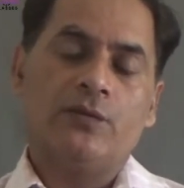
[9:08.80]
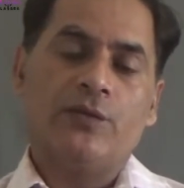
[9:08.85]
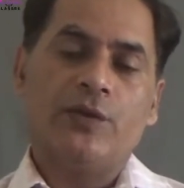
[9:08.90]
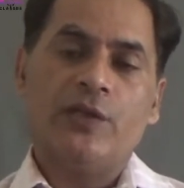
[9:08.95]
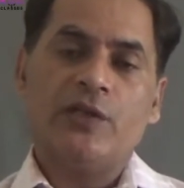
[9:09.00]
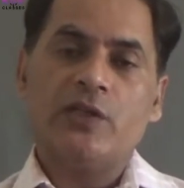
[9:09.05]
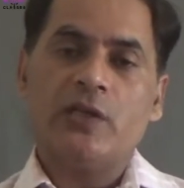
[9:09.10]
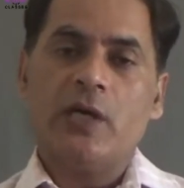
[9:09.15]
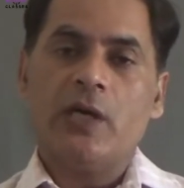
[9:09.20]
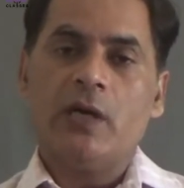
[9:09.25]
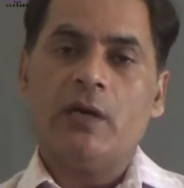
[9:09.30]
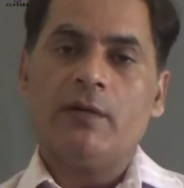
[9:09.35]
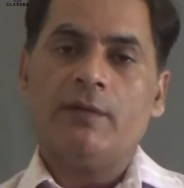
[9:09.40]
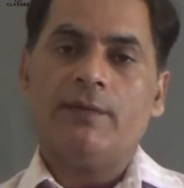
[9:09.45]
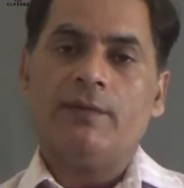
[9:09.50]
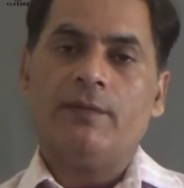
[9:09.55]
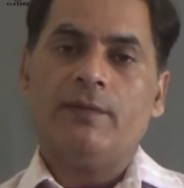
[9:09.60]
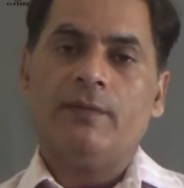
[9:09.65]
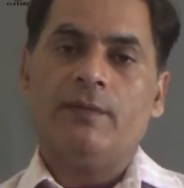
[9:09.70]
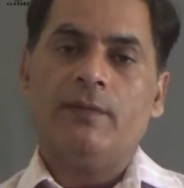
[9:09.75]
which
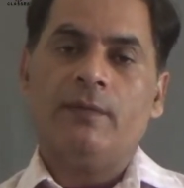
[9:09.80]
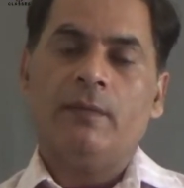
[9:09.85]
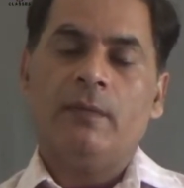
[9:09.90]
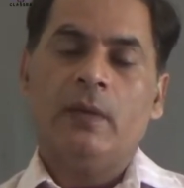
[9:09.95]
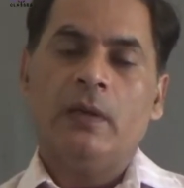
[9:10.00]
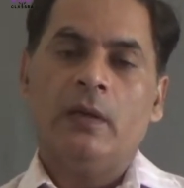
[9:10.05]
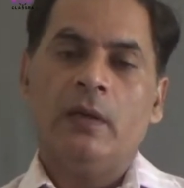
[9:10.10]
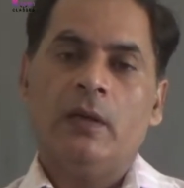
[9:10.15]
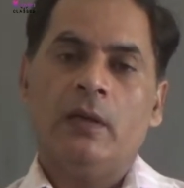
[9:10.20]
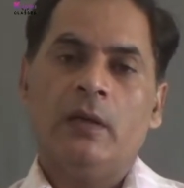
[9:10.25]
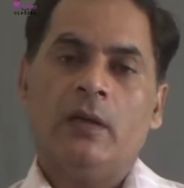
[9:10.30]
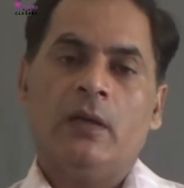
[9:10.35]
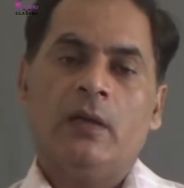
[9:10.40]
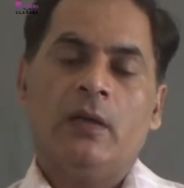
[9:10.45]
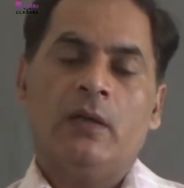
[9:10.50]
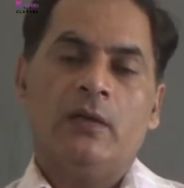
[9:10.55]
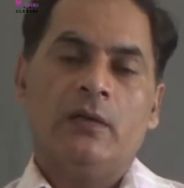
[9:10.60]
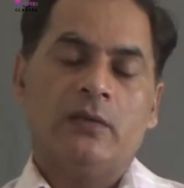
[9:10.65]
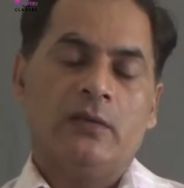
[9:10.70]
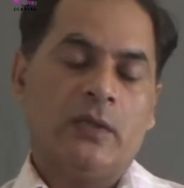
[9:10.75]
are
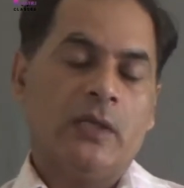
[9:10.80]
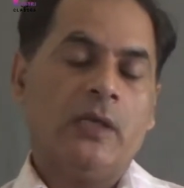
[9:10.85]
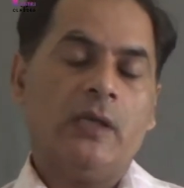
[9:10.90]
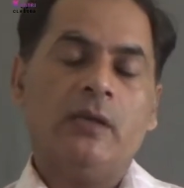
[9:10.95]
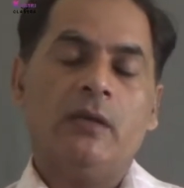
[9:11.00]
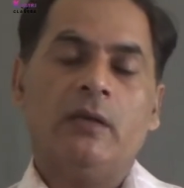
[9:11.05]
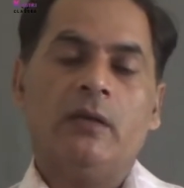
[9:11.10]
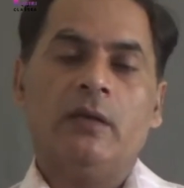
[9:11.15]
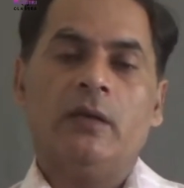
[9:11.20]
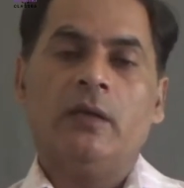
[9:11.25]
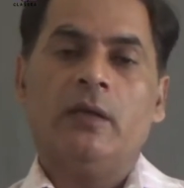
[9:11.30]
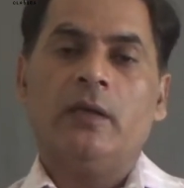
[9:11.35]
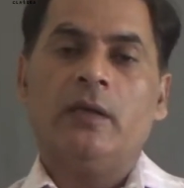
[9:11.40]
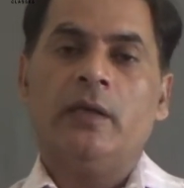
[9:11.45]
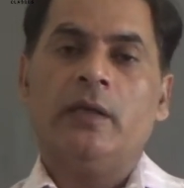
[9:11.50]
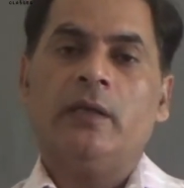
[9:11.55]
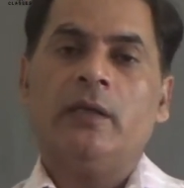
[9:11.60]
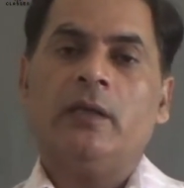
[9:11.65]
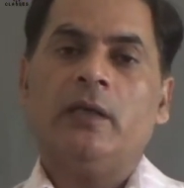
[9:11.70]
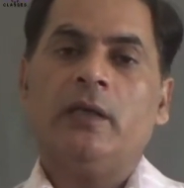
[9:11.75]
seen
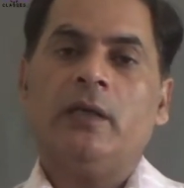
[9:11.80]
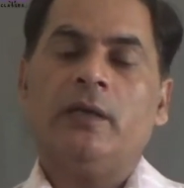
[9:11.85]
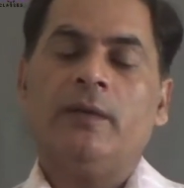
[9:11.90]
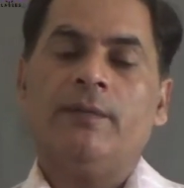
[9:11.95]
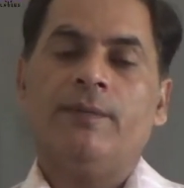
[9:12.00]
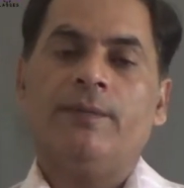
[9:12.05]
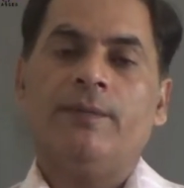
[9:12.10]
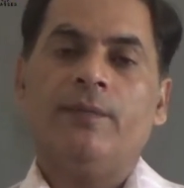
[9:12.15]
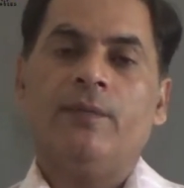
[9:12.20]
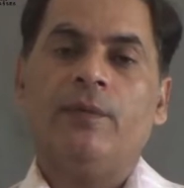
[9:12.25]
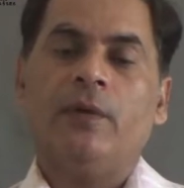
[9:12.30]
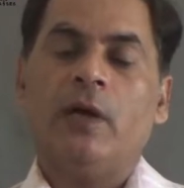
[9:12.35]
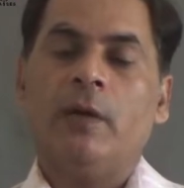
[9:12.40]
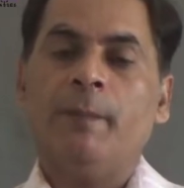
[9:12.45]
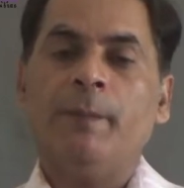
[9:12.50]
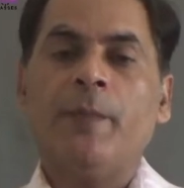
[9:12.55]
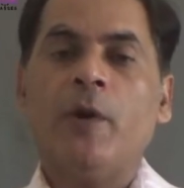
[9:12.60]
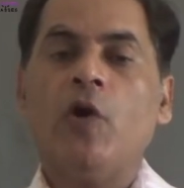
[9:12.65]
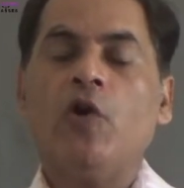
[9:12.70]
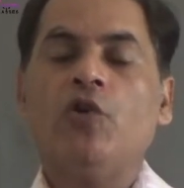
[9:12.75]
in the
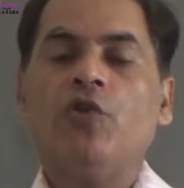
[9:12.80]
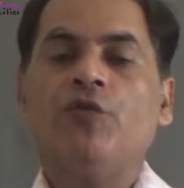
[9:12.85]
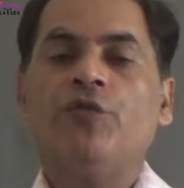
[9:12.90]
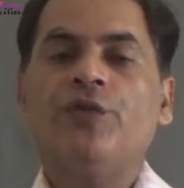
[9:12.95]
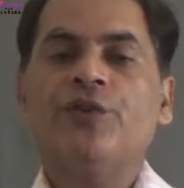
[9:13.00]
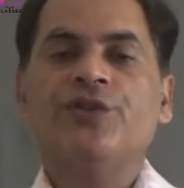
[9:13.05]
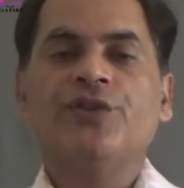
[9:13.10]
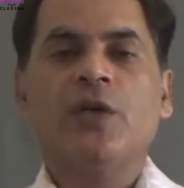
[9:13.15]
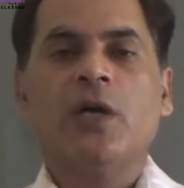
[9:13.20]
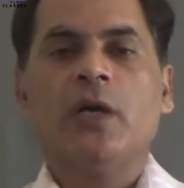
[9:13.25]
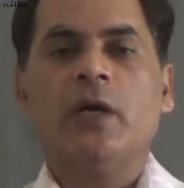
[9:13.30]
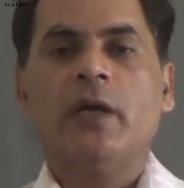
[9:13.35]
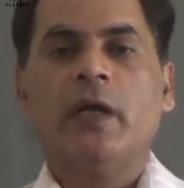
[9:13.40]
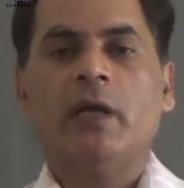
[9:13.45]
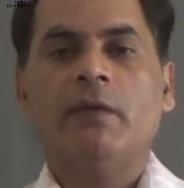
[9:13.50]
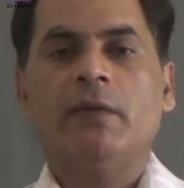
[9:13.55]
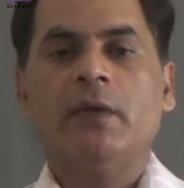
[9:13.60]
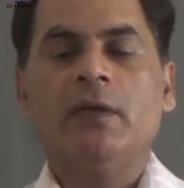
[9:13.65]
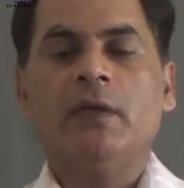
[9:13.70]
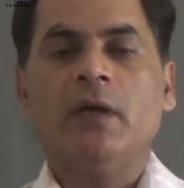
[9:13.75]
compound which are
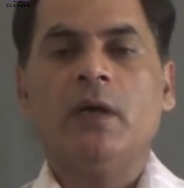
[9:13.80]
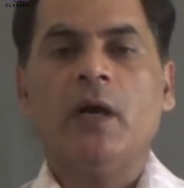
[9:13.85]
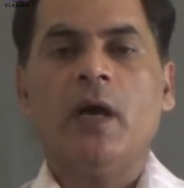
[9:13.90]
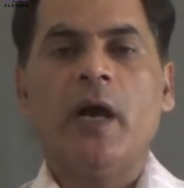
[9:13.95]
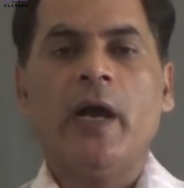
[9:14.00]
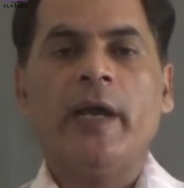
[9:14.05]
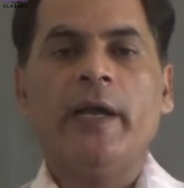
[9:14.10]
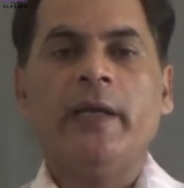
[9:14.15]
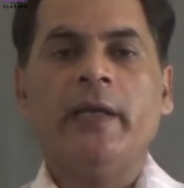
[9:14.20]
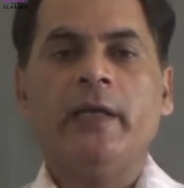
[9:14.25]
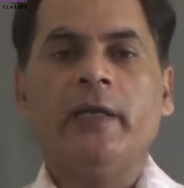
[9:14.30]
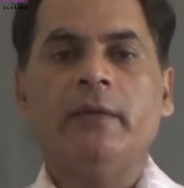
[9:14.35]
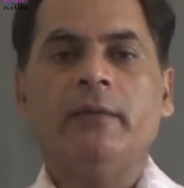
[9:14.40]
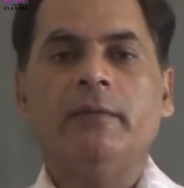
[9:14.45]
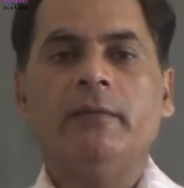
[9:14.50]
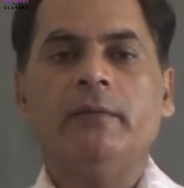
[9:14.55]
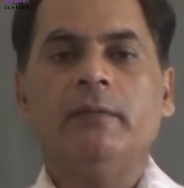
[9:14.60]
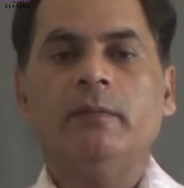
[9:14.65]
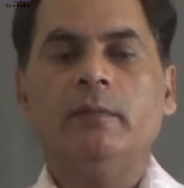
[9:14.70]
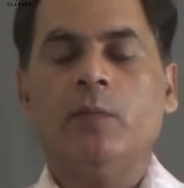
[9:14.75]
having ionic
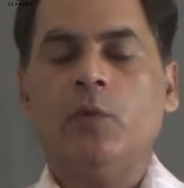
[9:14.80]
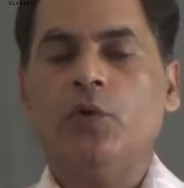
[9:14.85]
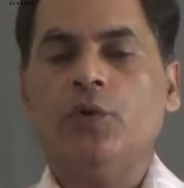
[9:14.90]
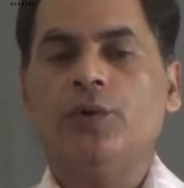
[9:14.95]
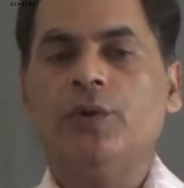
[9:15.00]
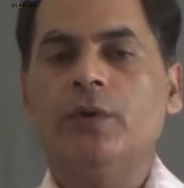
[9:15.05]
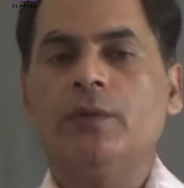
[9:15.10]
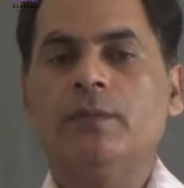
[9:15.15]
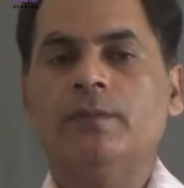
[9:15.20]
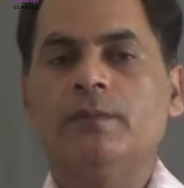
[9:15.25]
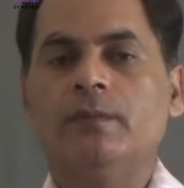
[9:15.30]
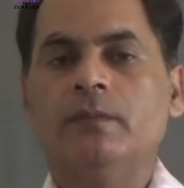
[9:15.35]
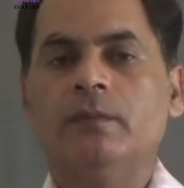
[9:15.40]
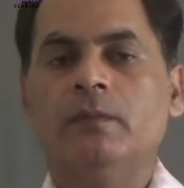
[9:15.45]
bond.